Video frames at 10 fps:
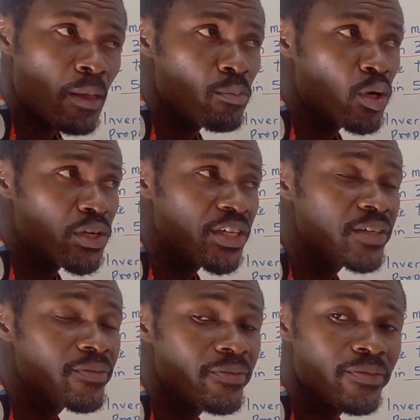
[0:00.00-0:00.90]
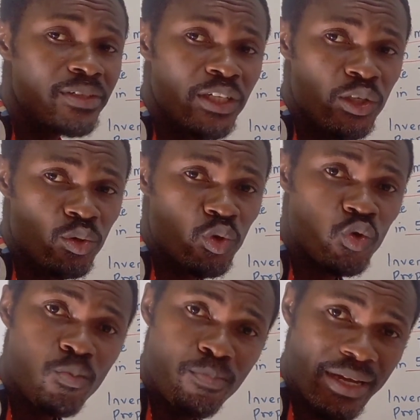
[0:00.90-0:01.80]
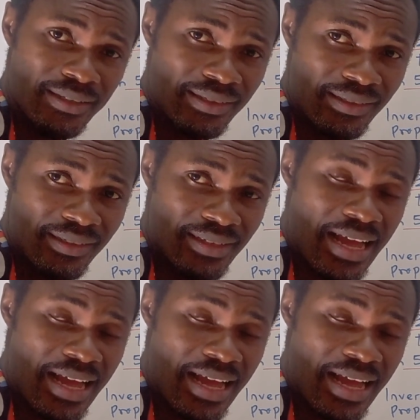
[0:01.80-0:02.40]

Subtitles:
But if 2 persons